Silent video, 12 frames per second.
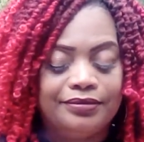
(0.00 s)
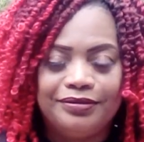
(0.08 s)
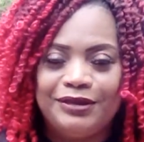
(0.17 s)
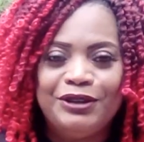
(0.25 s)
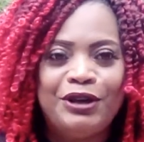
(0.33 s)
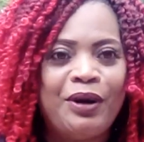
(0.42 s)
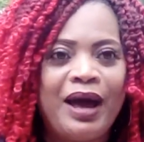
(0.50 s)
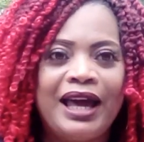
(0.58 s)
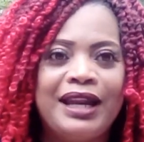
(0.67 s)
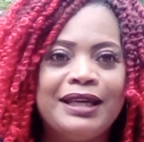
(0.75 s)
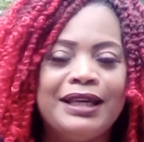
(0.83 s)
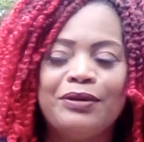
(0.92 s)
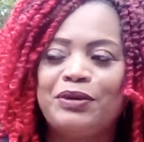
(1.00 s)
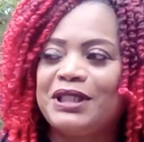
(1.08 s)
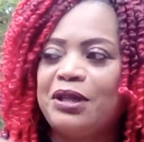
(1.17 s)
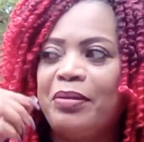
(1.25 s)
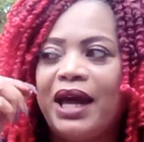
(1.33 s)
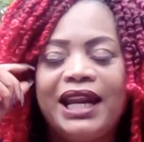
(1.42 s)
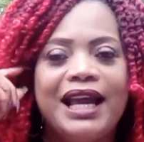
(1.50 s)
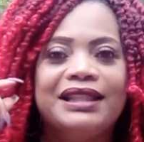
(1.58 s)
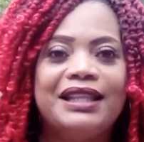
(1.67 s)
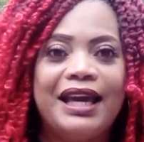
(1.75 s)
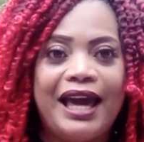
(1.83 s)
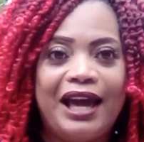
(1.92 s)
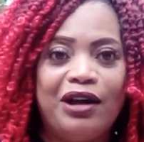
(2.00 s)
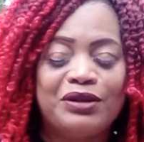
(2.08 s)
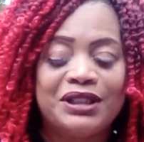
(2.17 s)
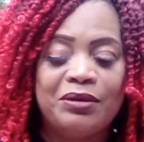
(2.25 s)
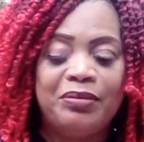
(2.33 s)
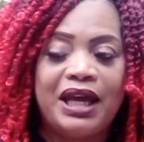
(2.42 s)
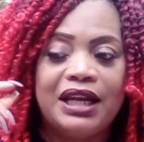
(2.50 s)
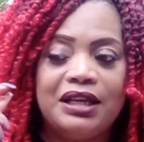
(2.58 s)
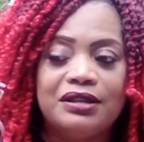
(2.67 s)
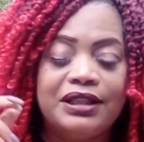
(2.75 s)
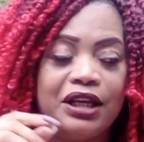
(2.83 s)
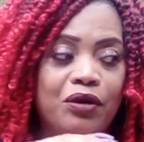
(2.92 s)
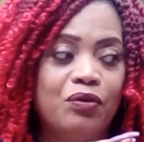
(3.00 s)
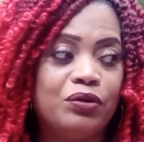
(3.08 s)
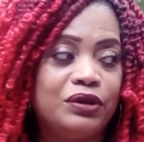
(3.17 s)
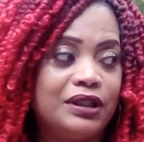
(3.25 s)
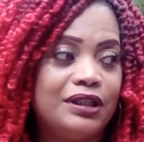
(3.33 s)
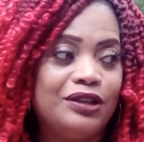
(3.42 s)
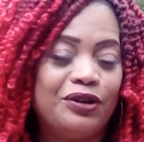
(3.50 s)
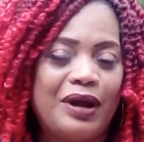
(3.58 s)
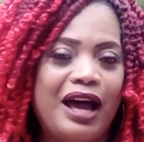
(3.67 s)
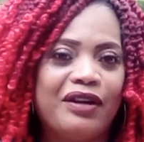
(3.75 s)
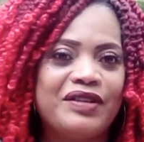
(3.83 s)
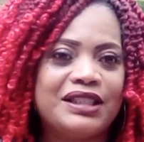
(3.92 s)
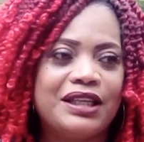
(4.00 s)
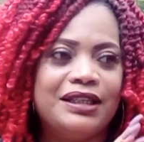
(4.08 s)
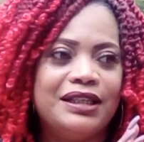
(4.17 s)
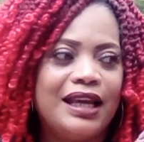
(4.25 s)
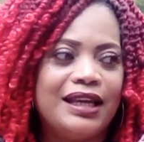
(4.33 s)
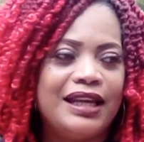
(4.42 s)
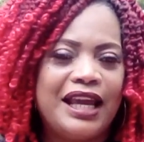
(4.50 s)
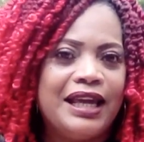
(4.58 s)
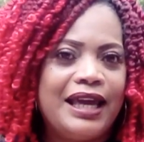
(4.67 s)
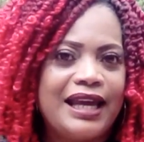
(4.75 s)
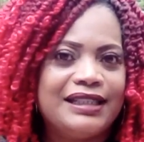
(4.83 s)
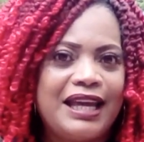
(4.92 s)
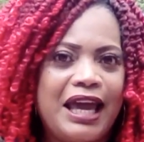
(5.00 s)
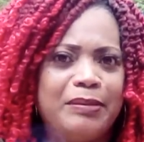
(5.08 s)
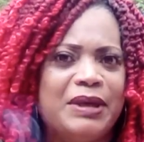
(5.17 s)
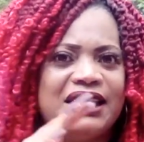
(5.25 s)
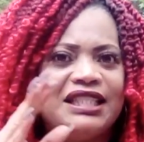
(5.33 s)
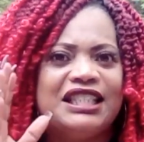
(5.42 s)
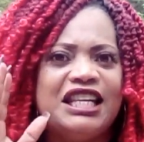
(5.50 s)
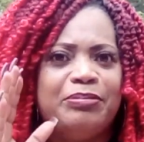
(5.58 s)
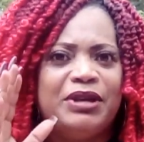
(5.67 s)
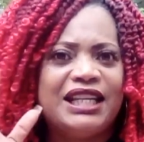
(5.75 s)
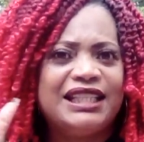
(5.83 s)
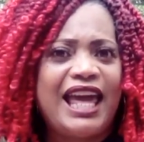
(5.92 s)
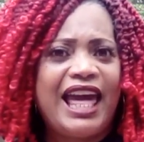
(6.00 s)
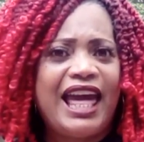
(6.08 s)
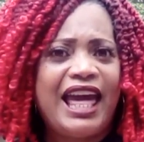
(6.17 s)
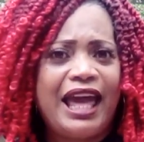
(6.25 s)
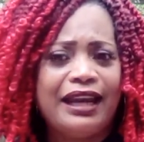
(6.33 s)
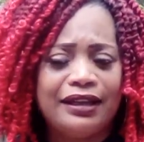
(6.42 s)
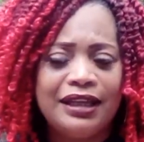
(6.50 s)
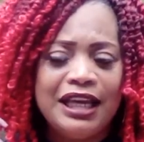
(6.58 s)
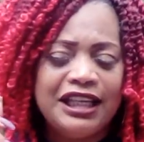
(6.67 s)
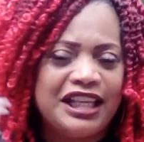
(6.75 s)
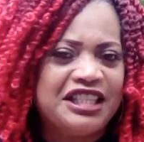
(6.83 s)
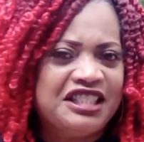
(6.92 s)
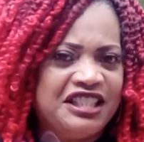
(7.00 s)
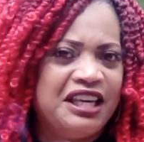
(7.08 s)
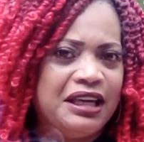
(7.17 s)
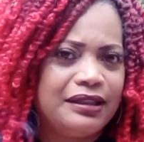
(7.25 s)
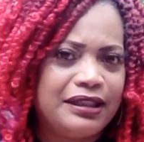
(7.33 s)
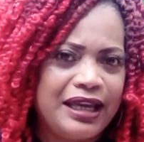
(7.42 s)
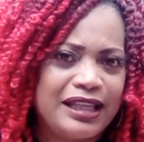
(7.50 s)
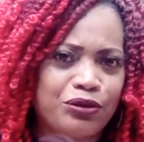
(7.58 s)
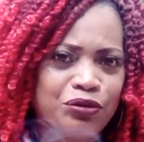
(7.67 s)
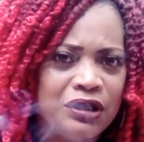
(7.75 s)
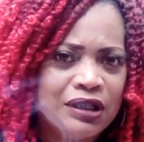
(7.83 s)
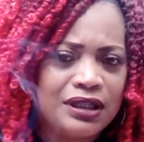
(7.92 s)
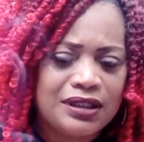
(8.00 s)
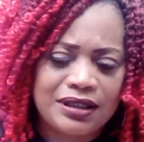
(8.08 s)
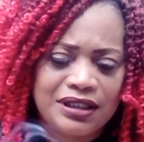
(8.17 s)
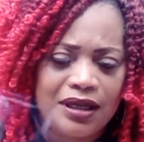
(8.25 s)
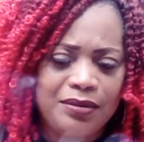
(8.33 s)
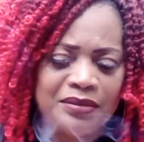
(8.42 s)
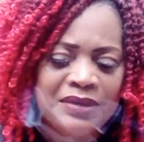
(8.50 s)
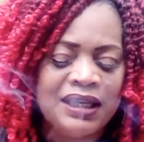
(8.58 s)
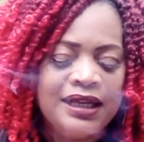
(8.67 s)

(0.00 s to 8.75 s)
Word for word: you know how they get when somebody got their eye on somebody else. They don't want, you know, all of a sudden they, they ain't got time. They sleepy, they tired, they, they sick, they got the runs or something.